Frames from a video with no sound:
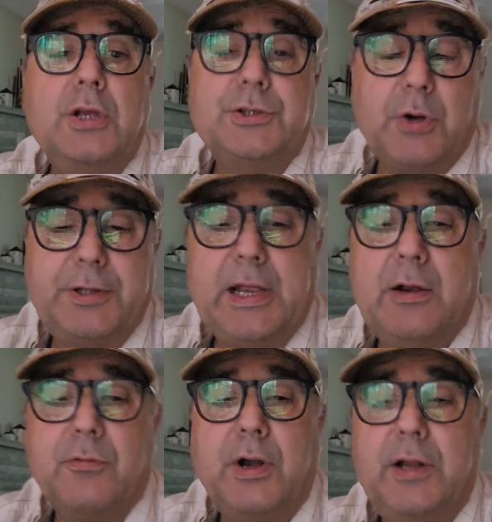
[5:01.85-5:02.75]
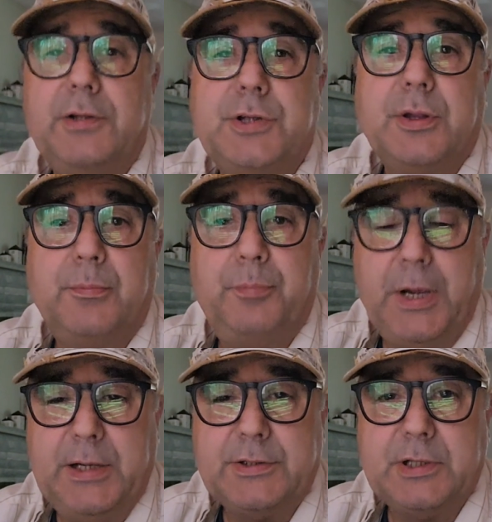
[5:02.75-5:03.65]
So I downgraded to the
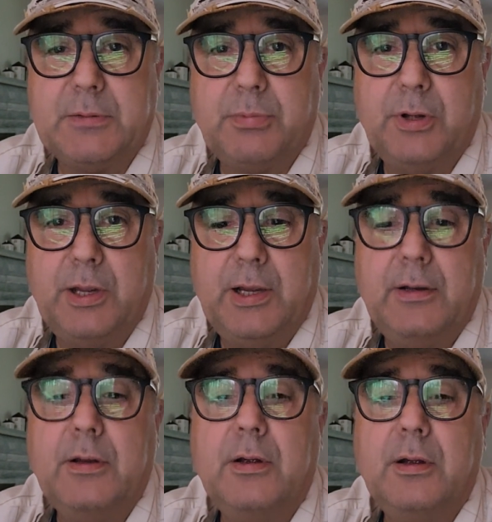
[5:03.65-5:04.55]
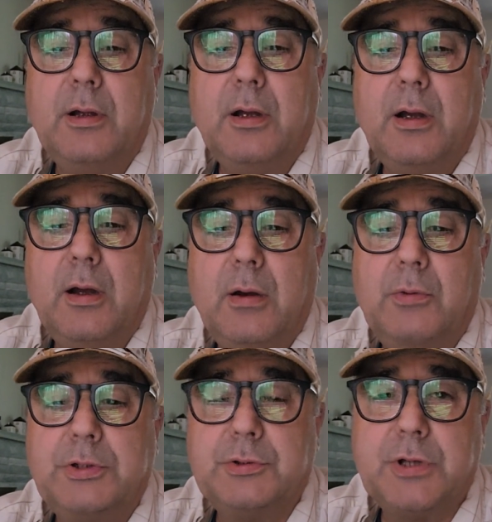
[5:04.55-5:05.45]
basic plan,
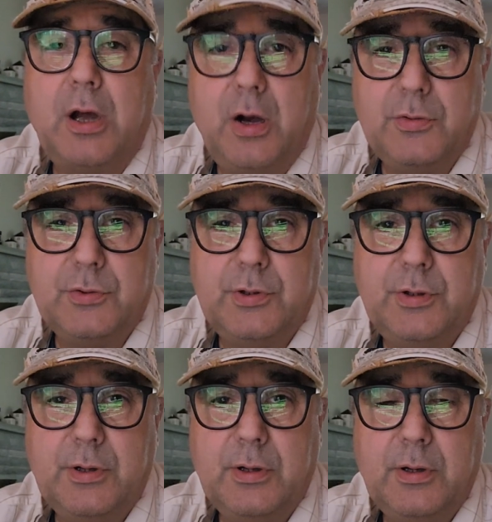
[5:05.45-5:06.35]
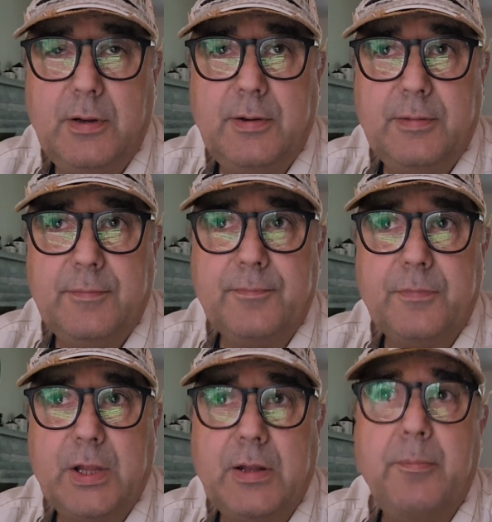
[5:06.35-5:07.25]
which was 100.
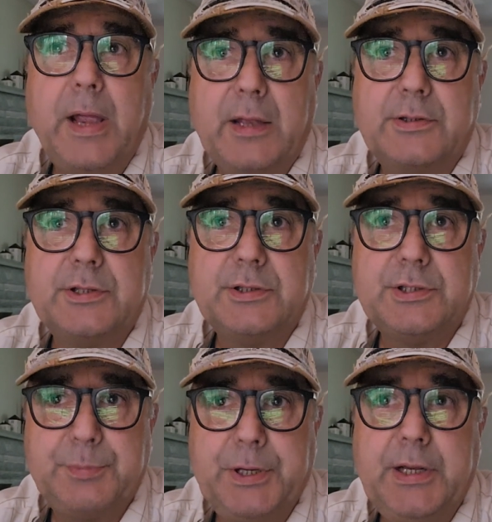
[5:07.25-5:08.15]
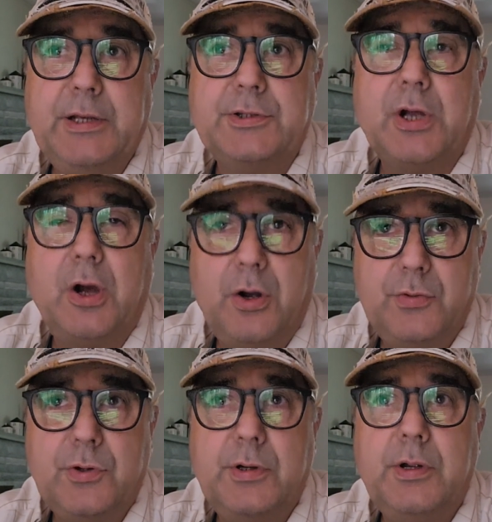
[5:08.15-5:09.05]
The max speed is
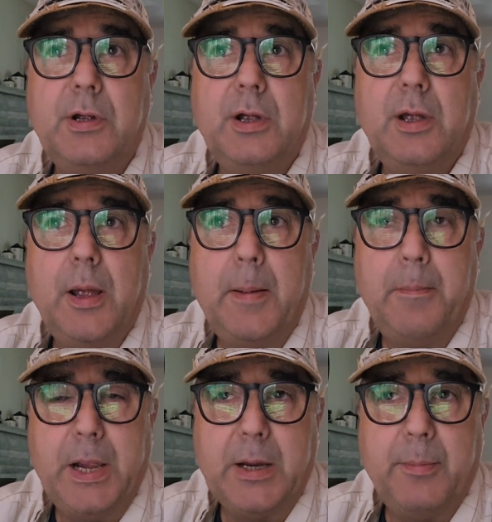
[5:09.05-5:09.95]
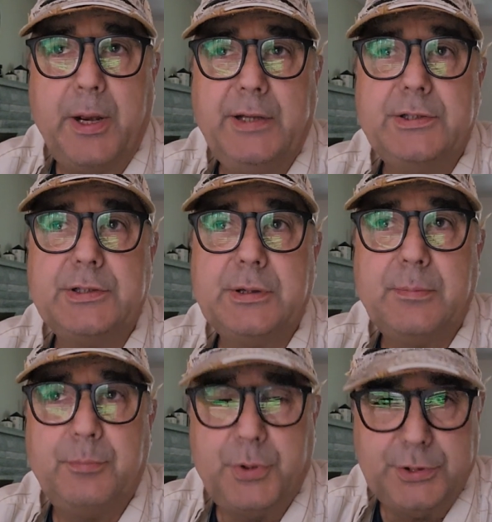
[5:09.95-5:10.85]
100 megabytes
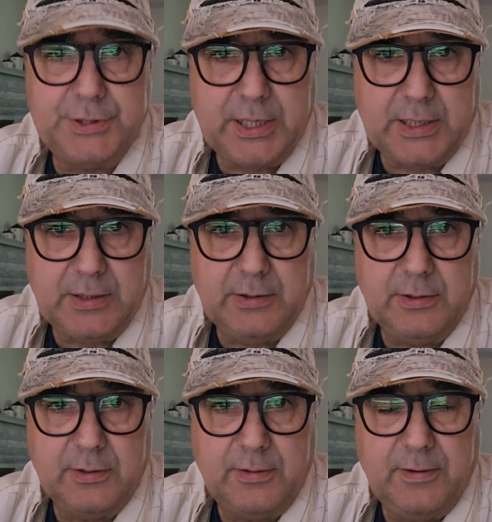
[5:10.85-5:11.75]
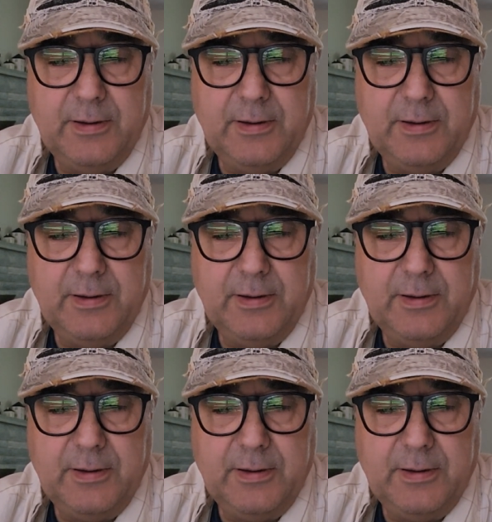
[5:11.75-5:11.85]
per second.